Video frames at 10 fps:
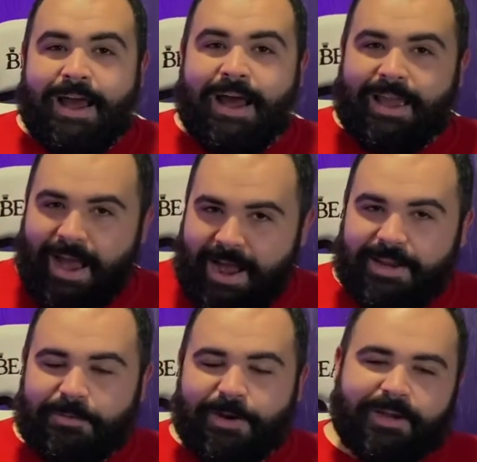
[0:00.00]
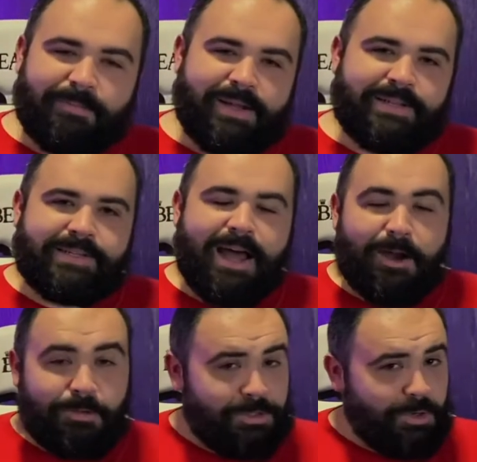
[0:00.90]
I highly recommend
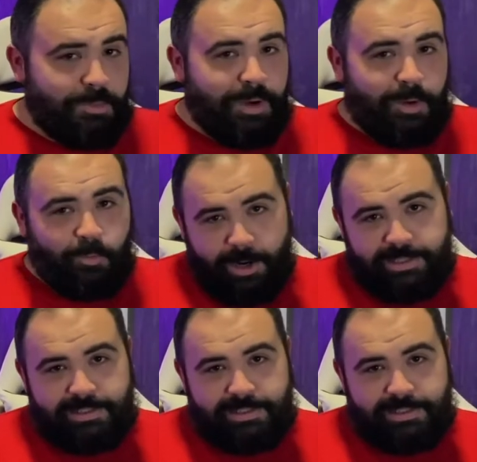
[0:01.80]
Aquatope on White